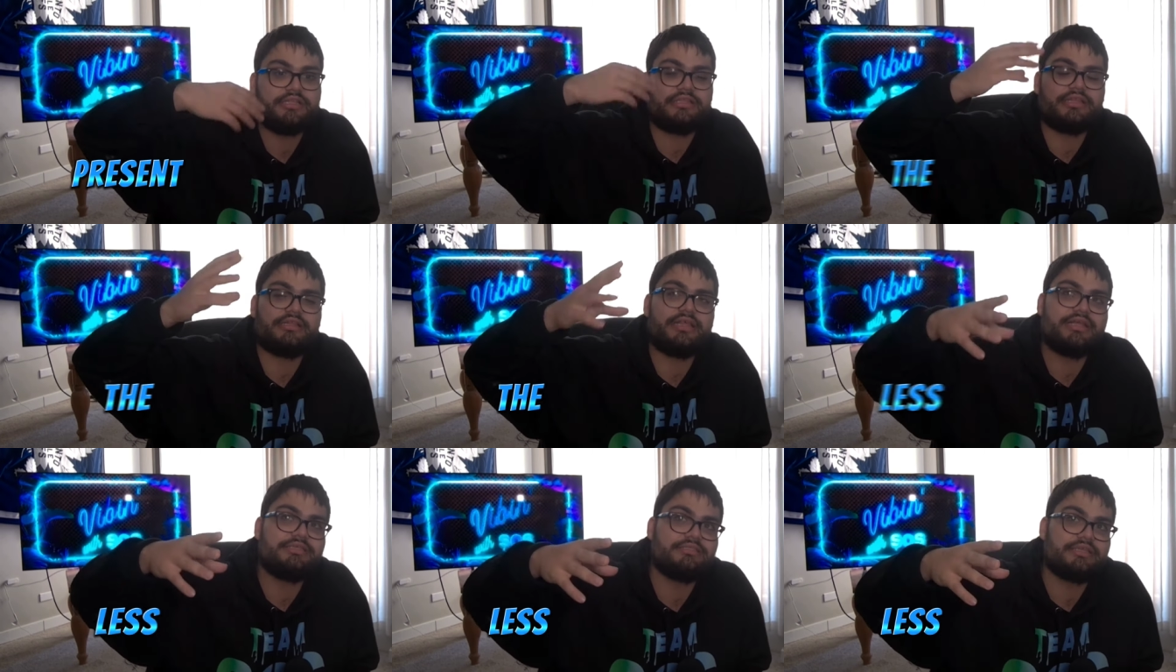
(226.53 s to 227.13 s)
the
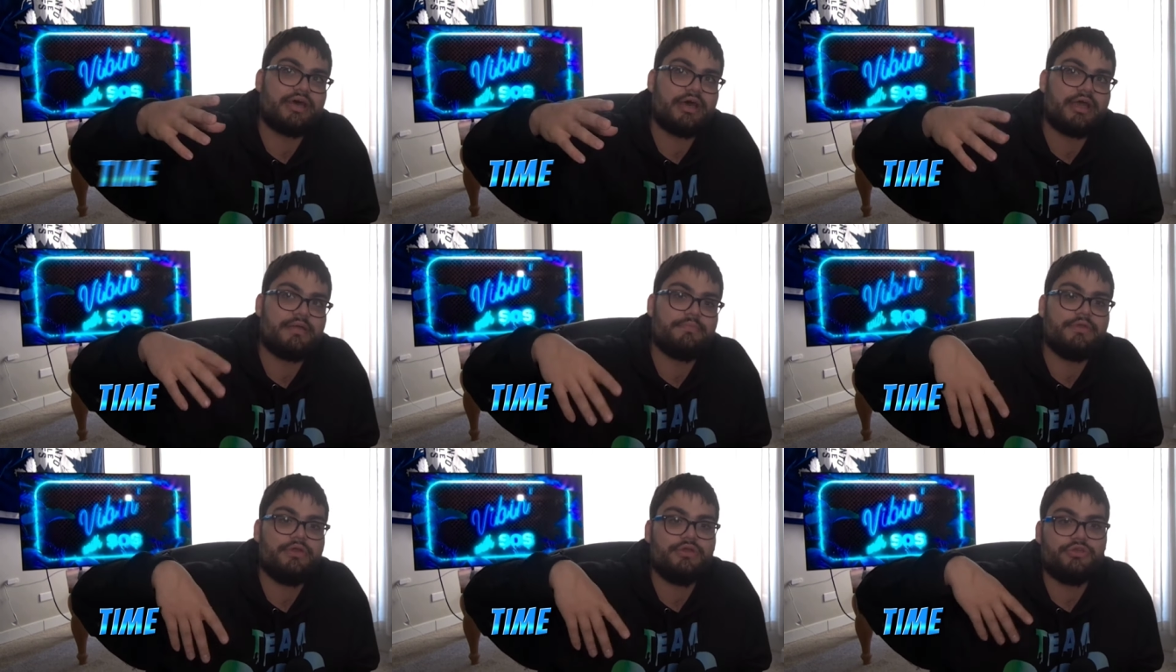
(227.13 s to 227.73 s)
less
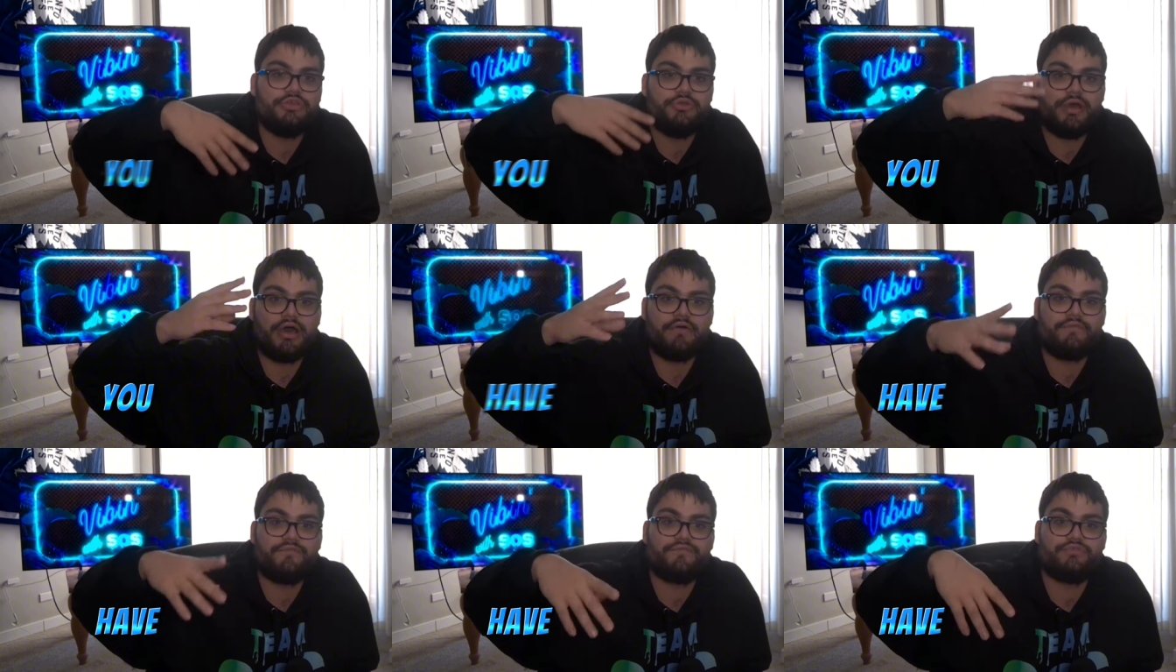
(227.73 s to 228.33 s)
time you
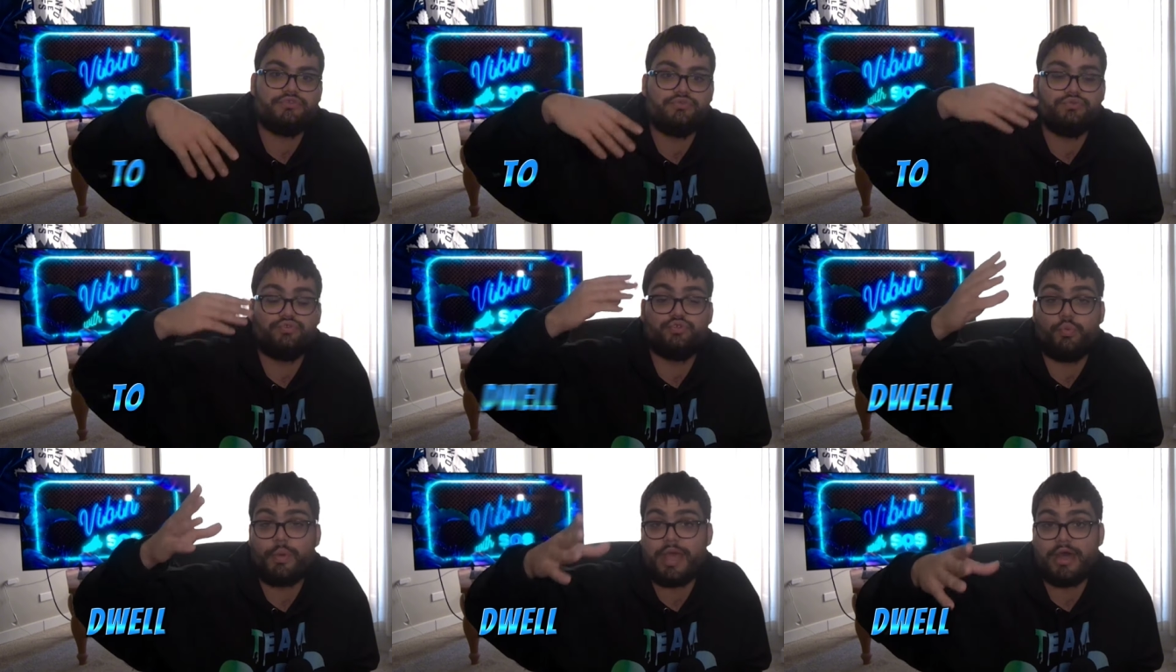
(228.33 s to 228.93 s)
have to
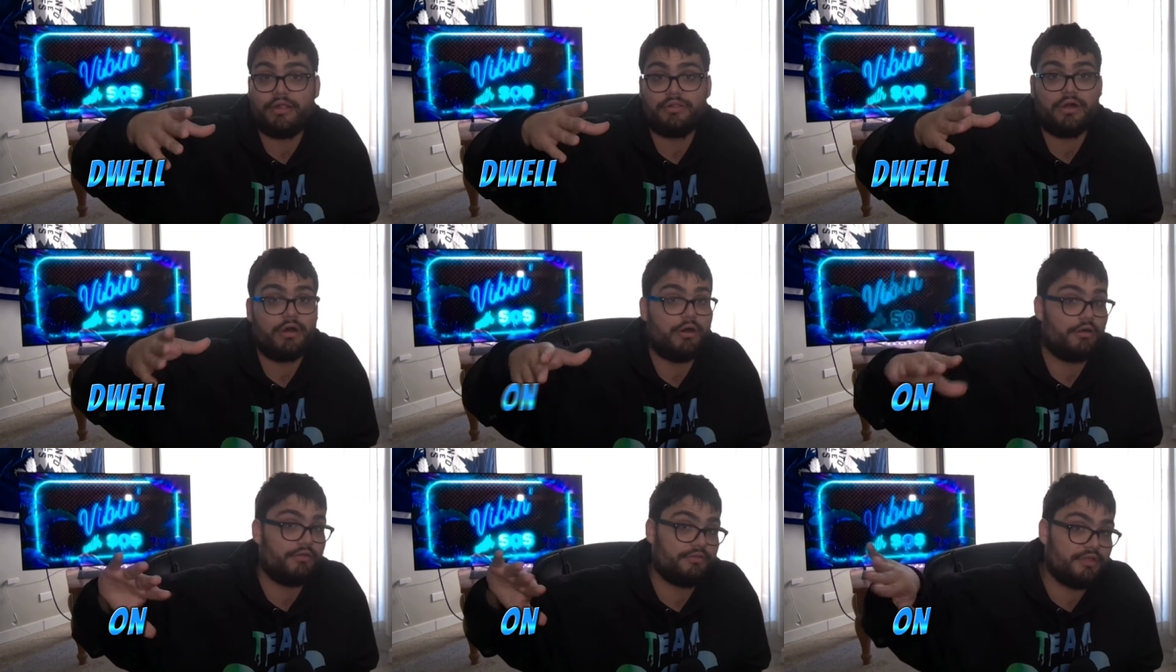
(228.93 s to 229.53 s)
dwell
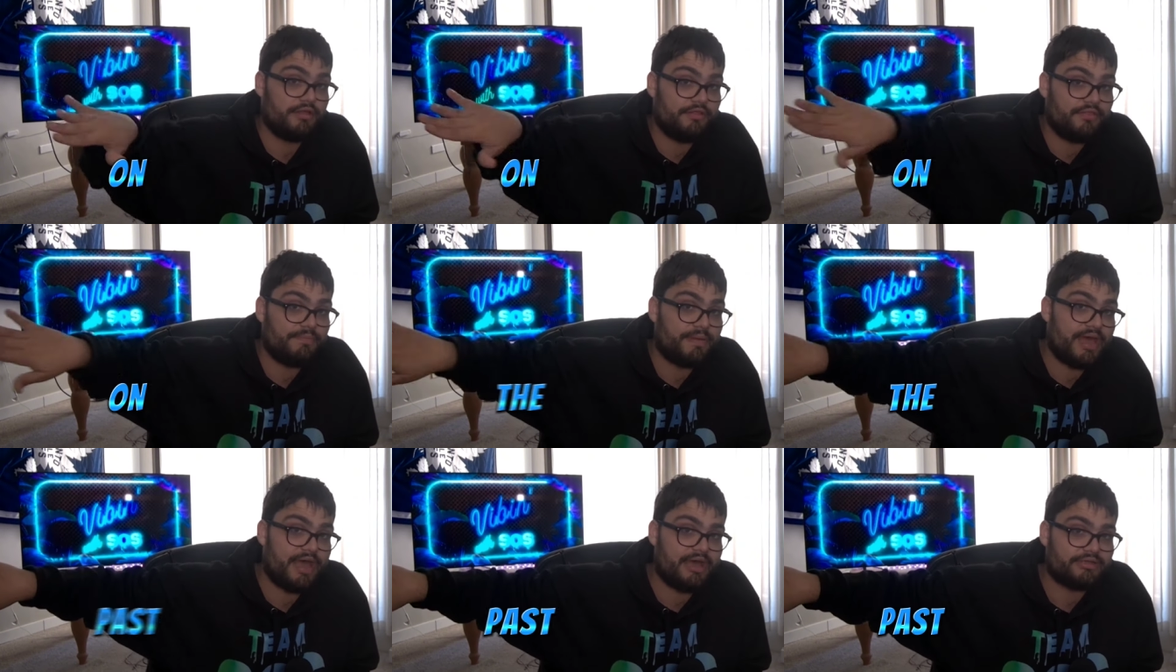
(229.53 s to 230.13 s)
on the
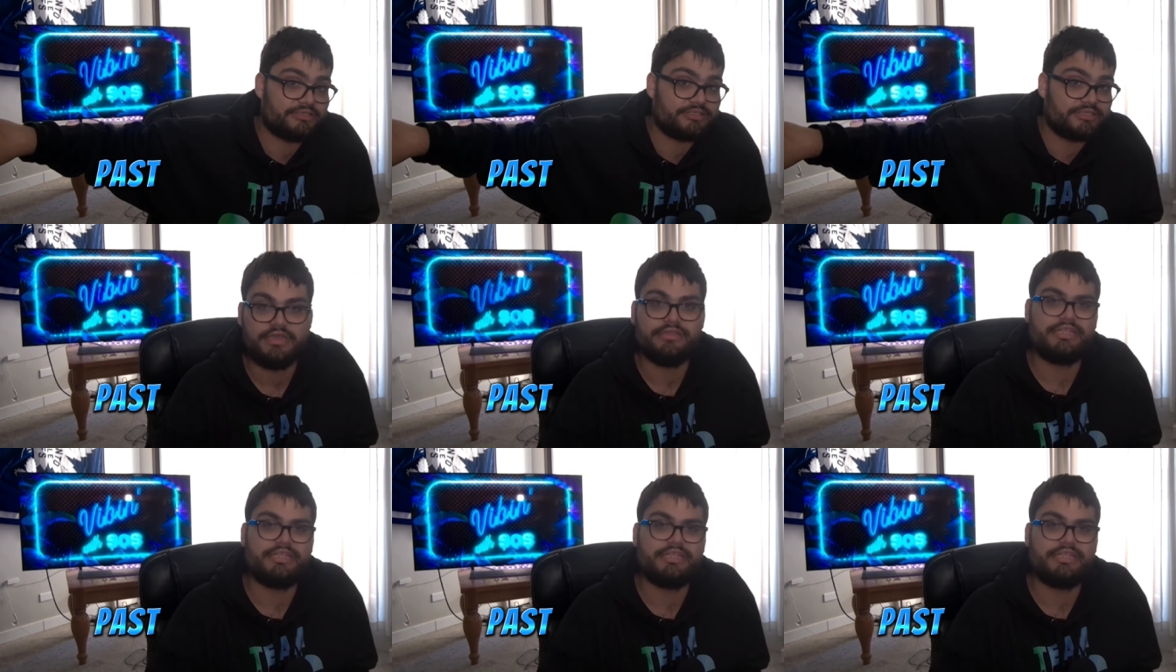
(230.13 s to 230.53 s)
past.